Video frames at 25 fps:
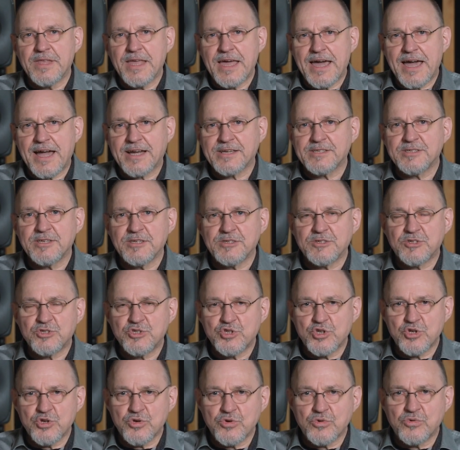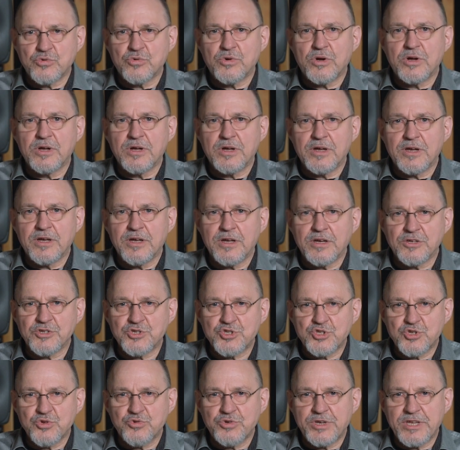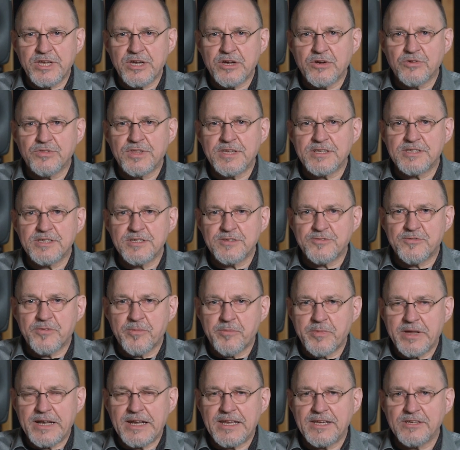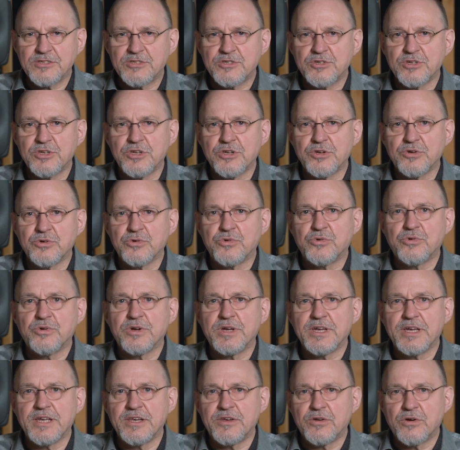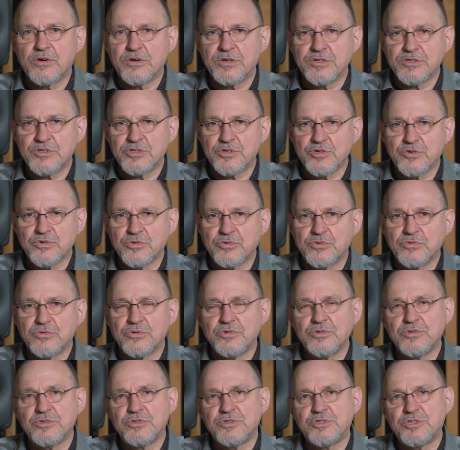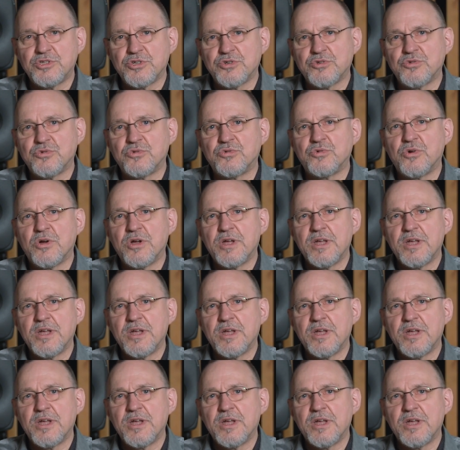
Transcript: access to a studio that is familiar to you in order to do